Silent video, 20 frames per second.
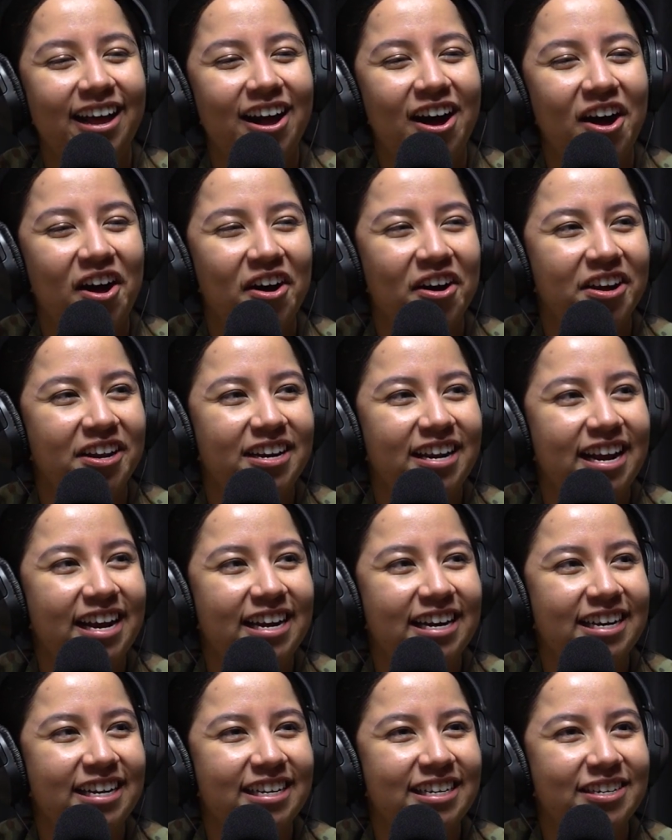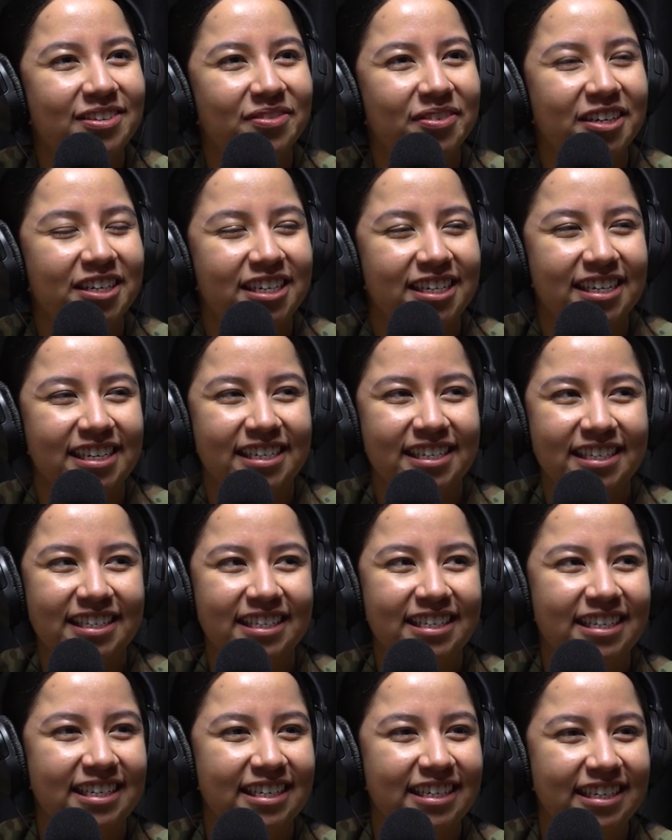on, and we're
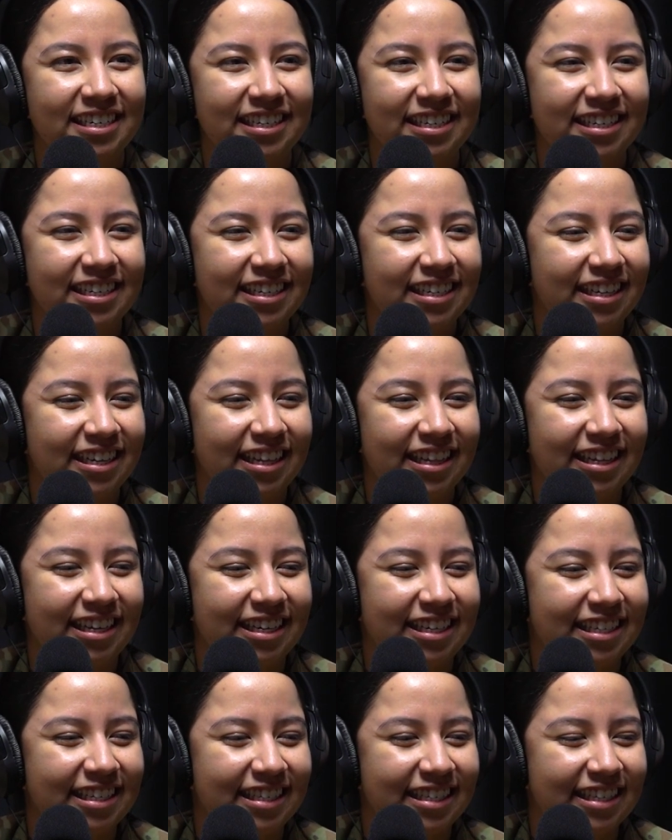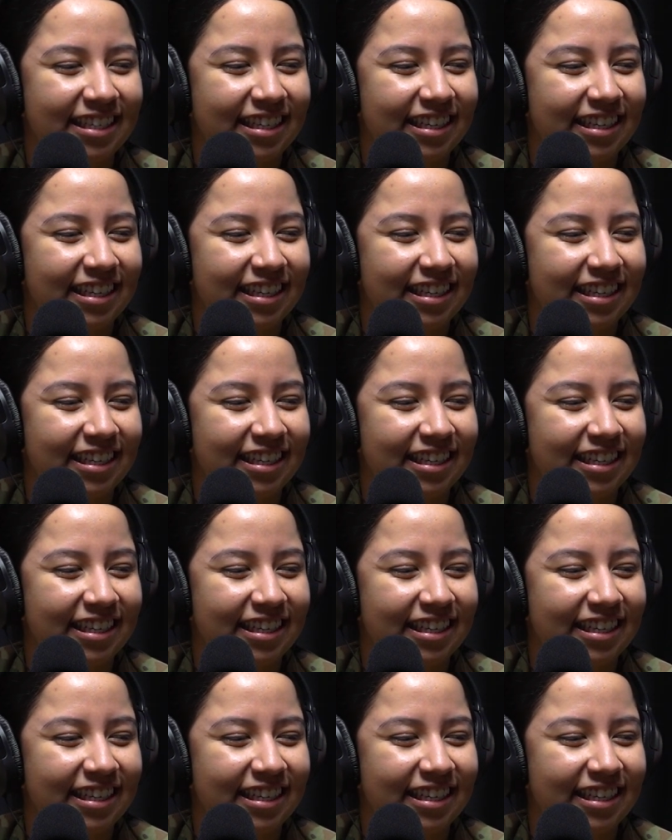just these